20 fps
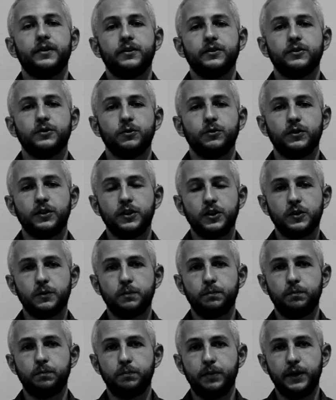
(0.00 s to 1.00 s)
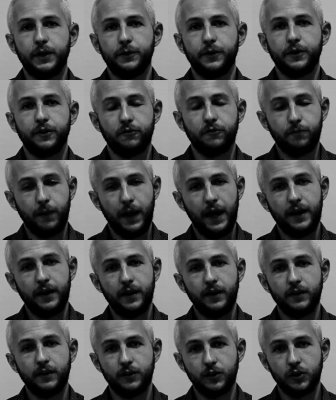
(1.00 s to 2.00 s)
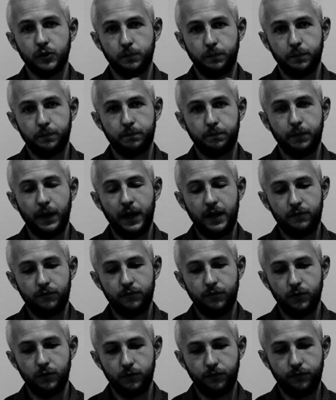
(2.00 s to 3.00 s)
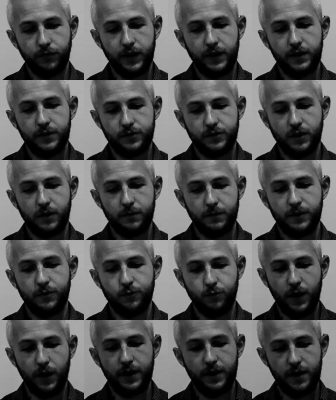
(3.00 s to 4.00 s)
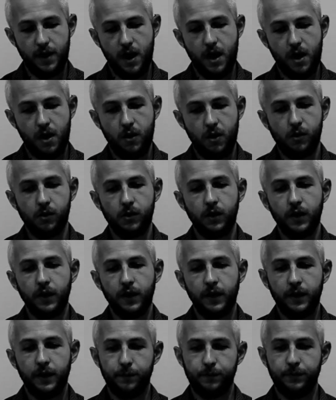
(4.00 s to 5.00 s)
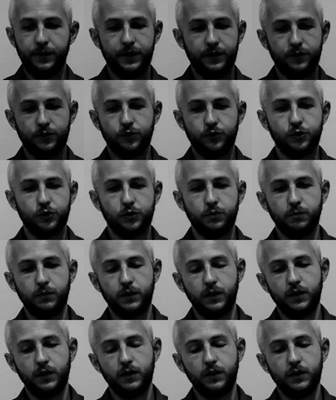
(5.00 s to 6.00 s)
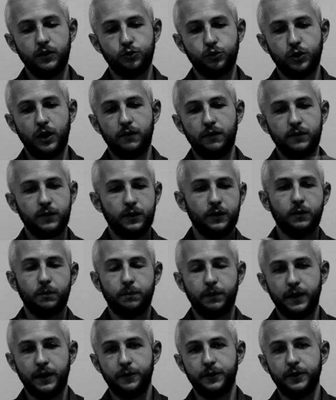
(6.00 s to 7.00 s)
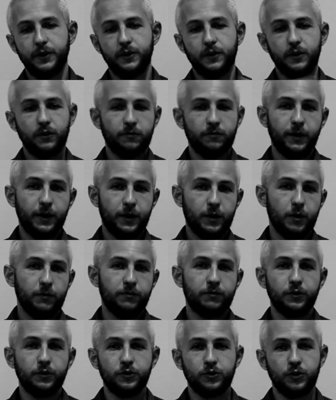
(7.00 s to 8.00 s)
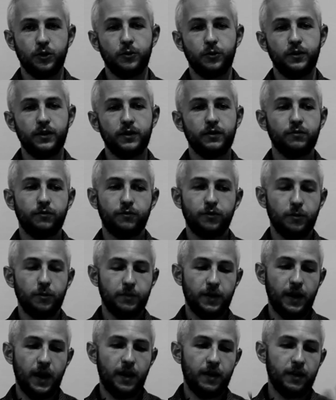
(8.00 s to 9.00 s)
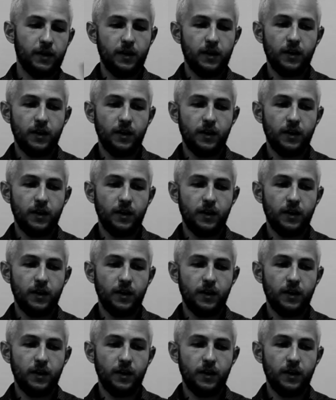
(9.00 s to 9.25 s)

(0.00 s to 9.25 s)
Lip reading: So this period of pain, this painful phase that I'm in right now, is just me traveling the barrier of my comfort zone from that,